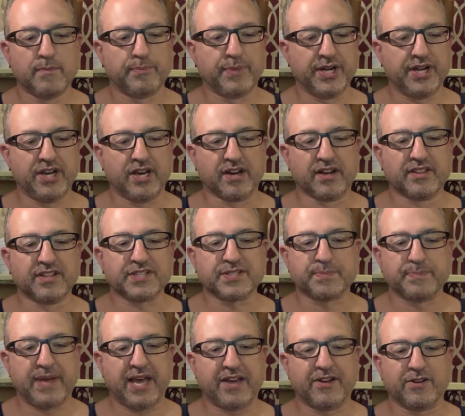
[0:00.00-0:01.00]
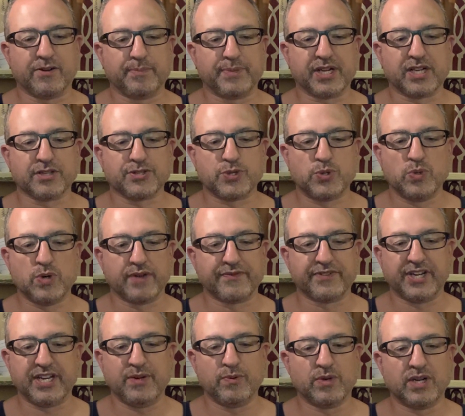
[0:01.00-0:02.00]
But none of this mattered because
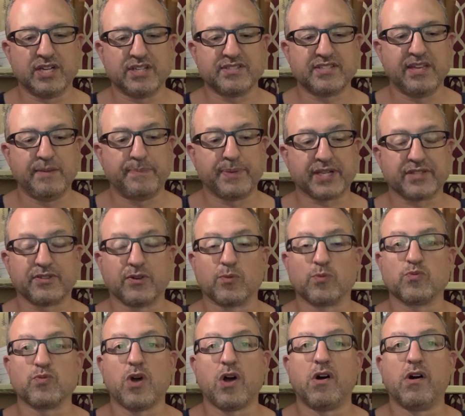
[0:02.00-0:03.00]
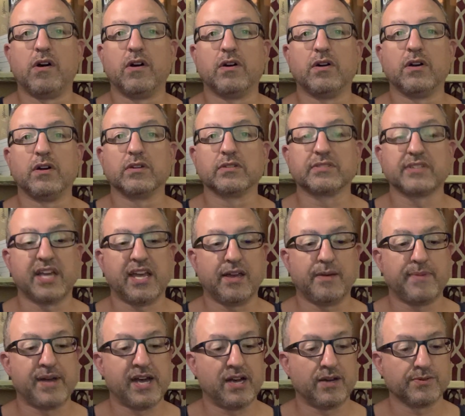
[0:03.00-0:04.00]
whoever he was, he picked the wrong
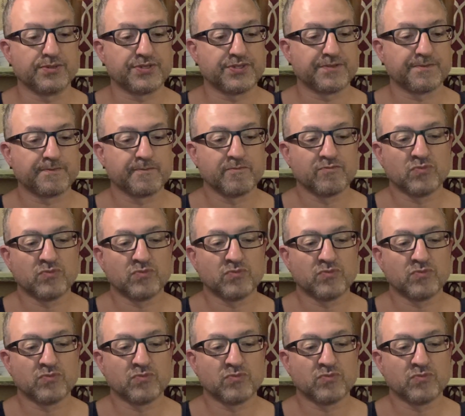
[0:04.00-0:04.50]
damn house.